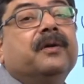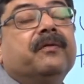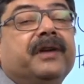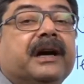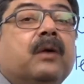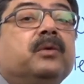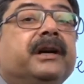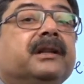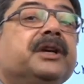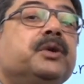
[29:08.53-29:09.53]
We
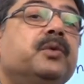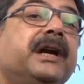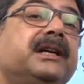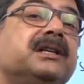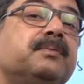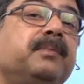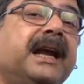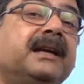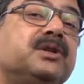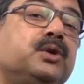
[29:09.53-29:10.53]
counted the units
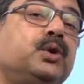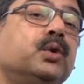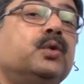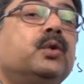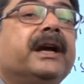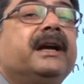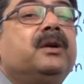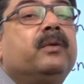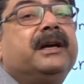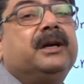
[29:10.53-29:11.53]
place 2 in
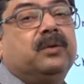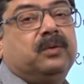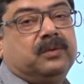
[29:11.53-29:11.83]
22.